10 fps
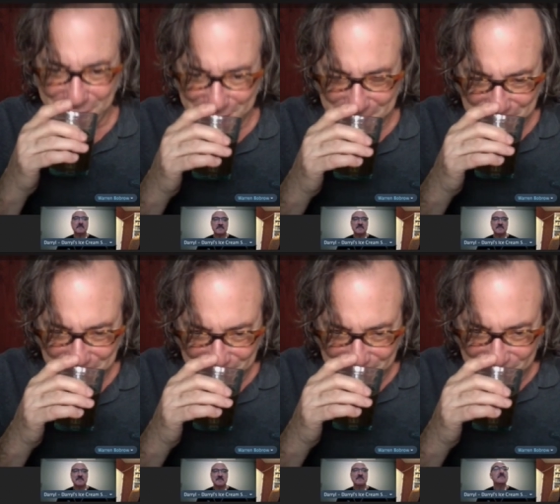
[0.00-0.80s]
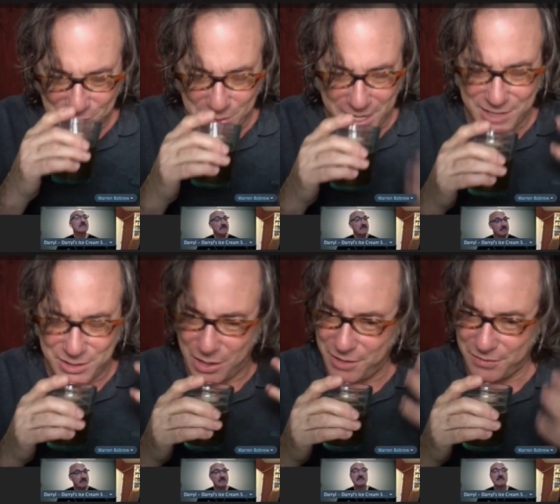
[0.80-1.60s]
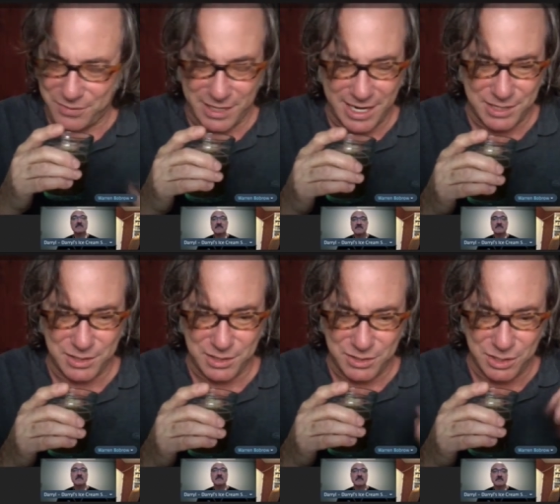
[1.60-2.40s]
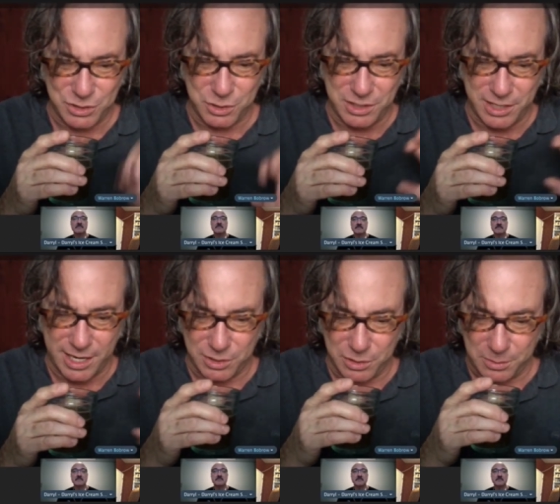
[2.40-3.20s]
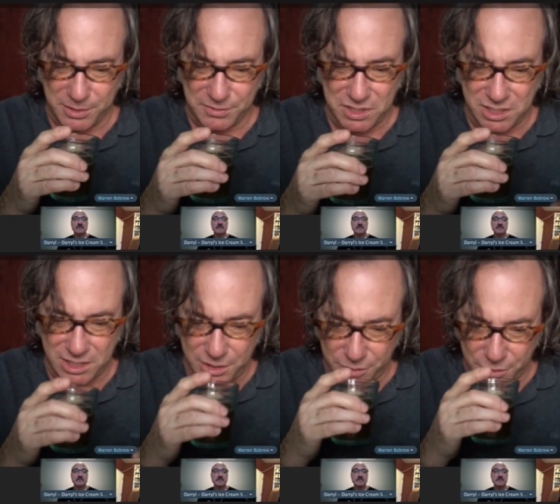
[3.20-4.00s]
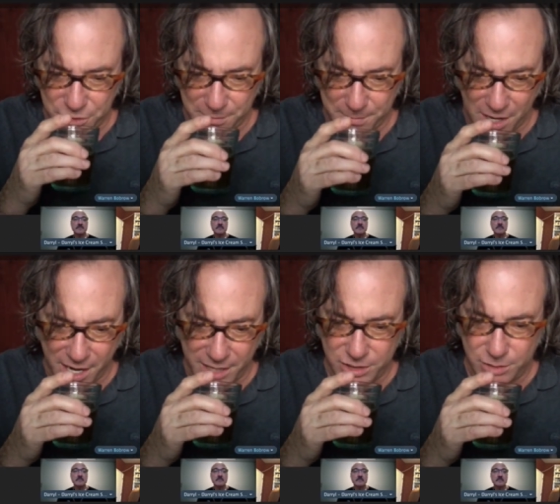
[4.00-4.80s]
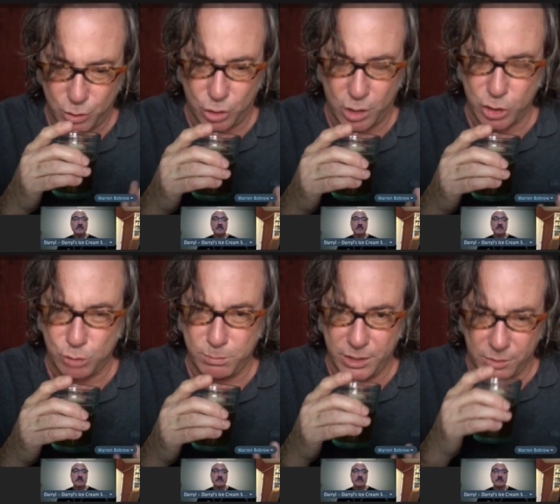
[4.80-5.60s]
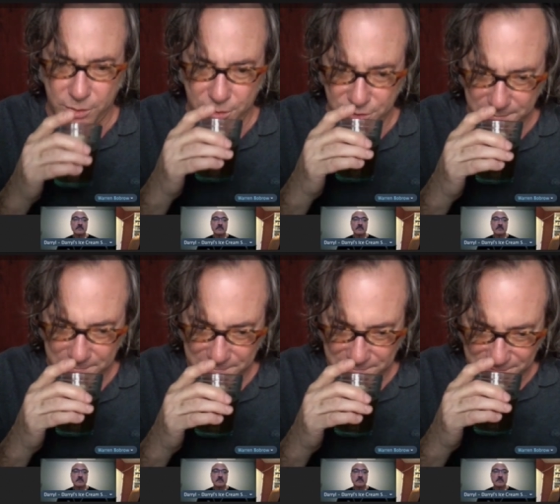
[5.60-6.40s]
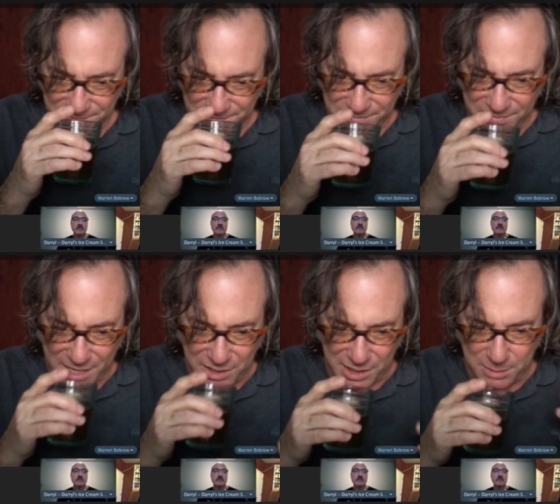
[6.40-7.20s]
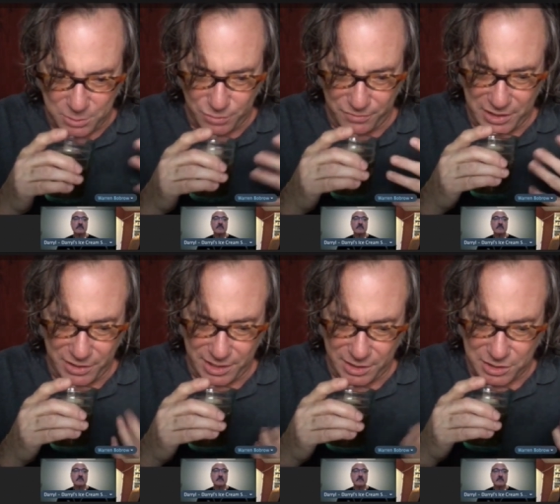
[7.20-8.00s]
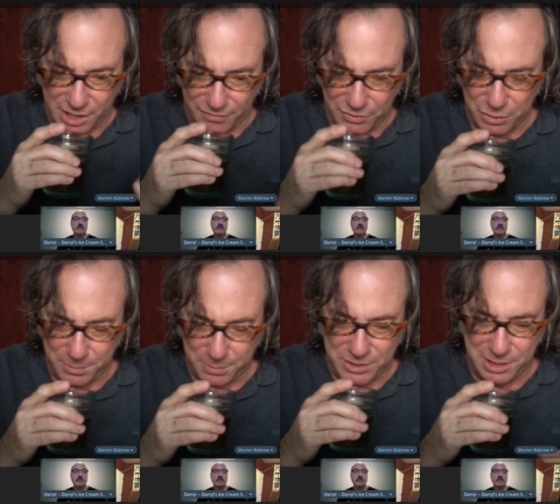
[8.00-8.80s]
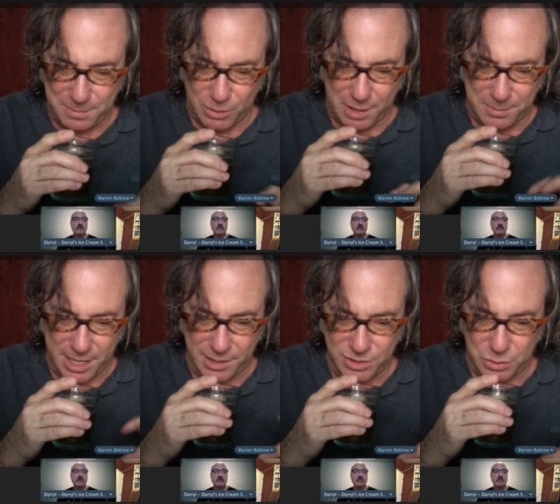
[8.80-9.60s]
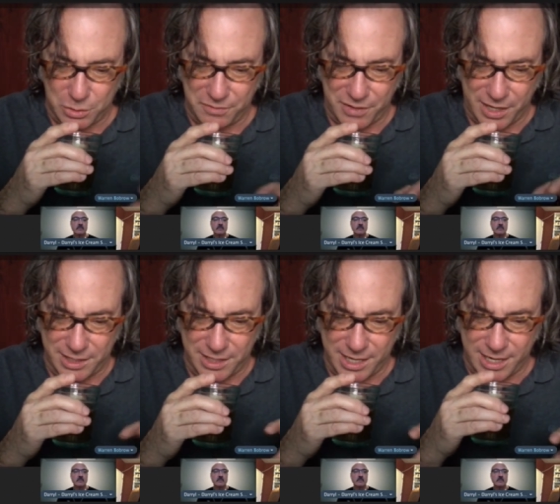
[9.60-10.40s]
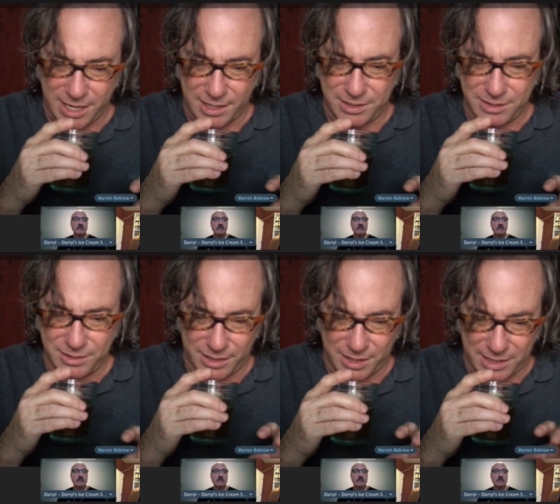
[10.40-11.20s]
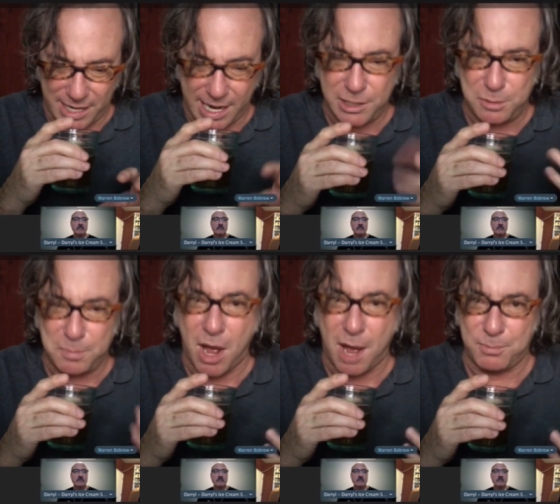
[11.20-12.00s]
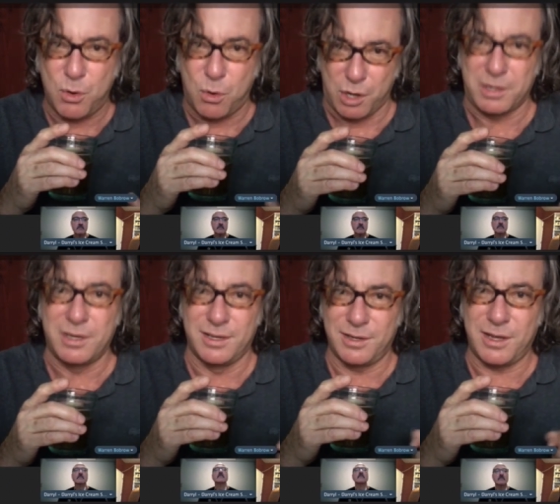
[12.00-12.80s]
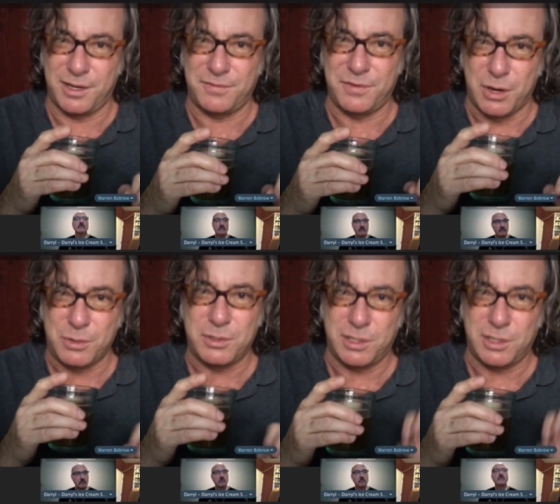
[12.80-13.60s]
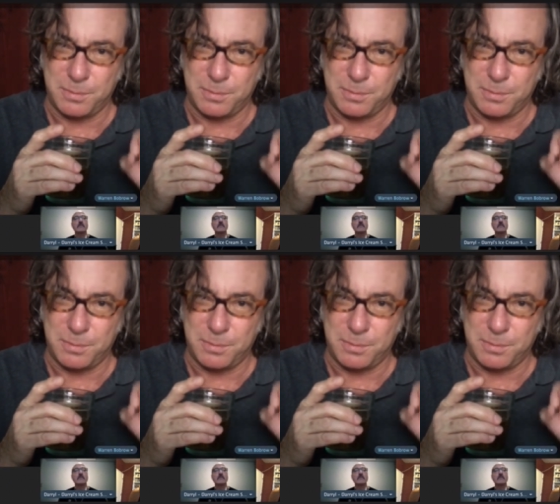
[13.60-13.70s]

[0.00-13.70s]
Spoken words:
like. So it has the citrus, it has a little bit of cedar, some pine, some crushed minerals, and it keeps revealing itself a little bit deeper. I'm getting sort of like a candied popcorn kind of note,